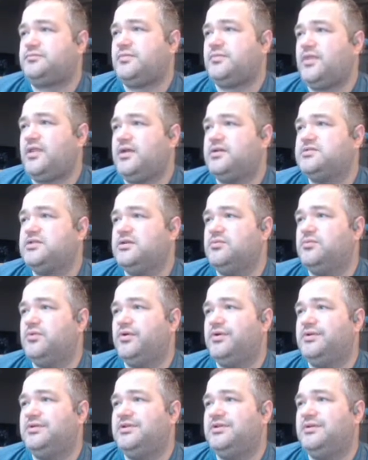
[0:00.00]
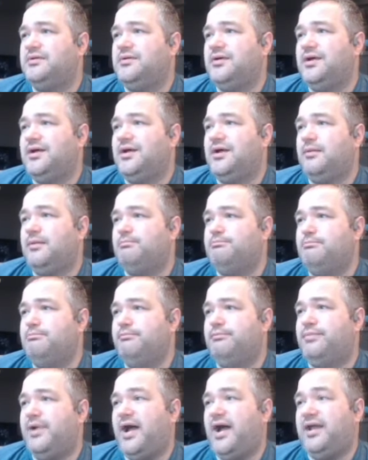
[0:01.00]
So we're going to
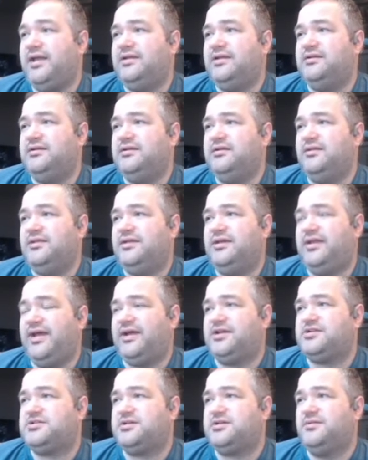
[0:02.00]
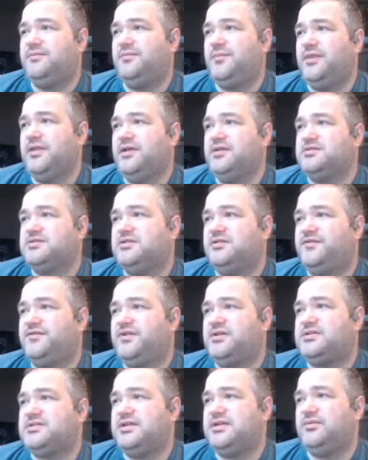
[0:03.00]
bind the texture. So the
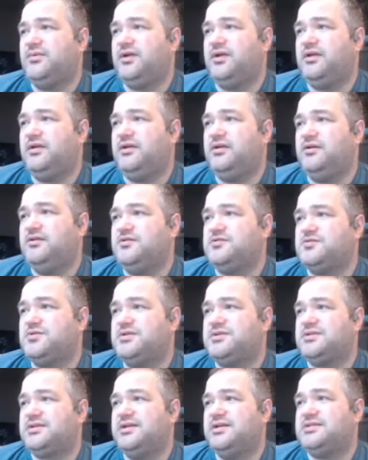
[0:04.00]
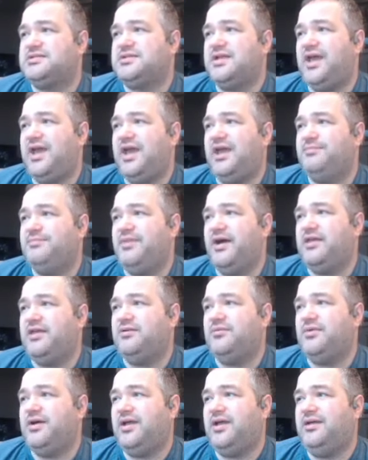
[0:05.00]
first thing we're going to do is we're just going to say, hey, by the
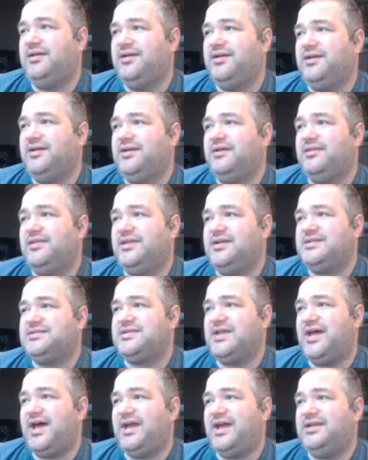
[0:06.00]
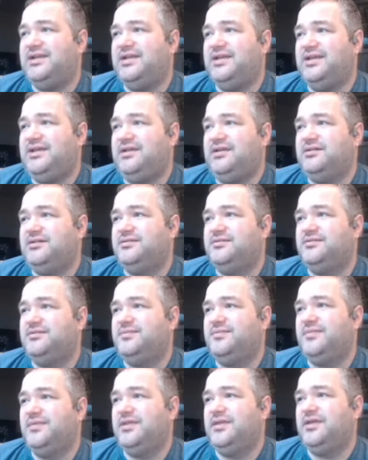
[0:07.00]
way, this ID
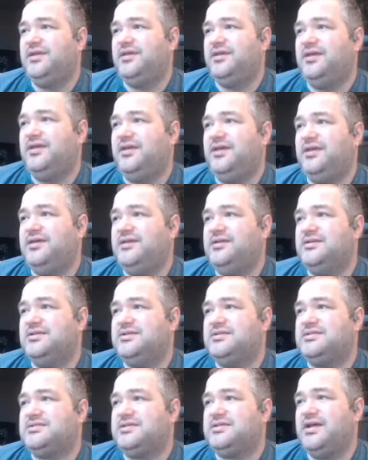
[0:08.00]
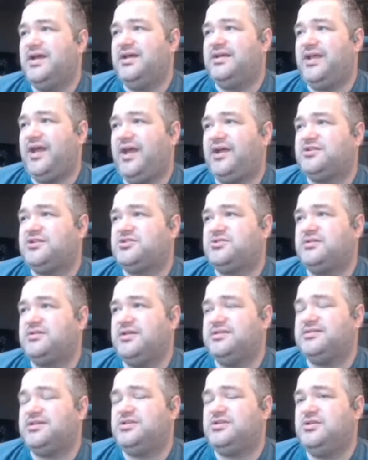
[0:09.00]
is a
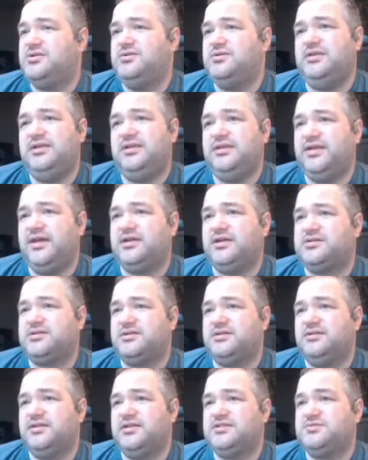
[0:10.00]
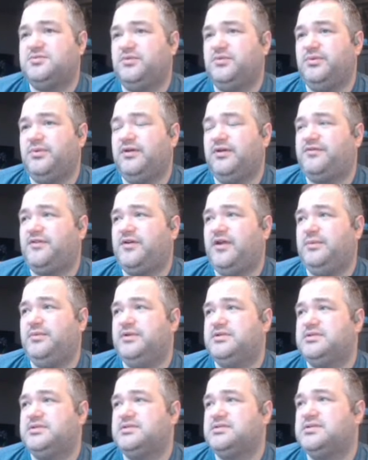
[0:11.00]
2D texture, and that's what we want for
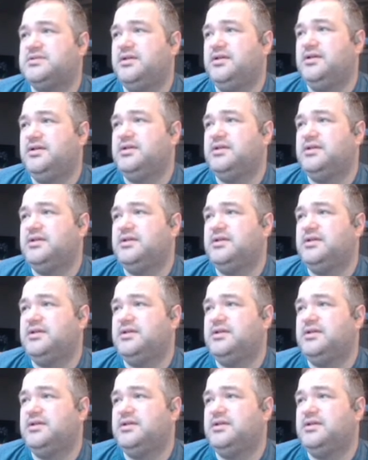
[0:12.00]
images.